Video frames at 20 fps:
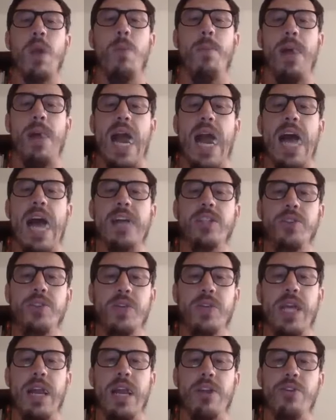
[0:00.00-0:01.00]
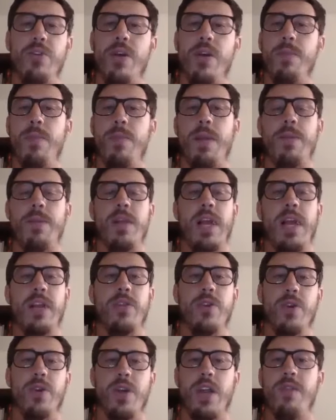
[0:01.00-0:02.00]
but as you get into it, maybe like
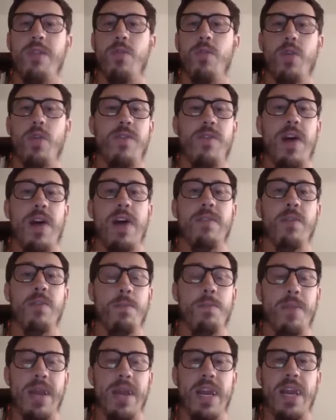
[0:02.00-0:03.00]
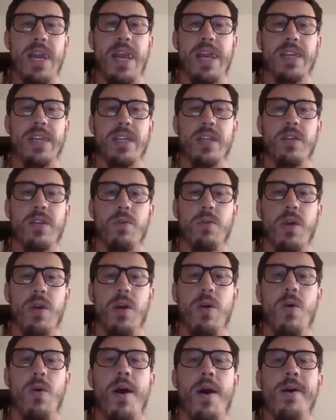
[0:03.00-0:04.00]
30, 45, a minute into the
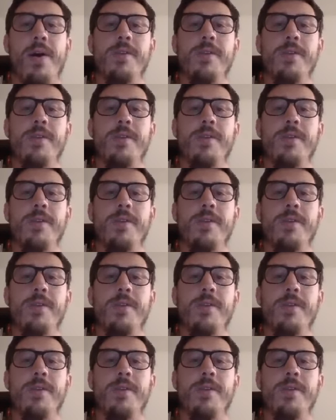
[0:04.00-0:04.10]
row,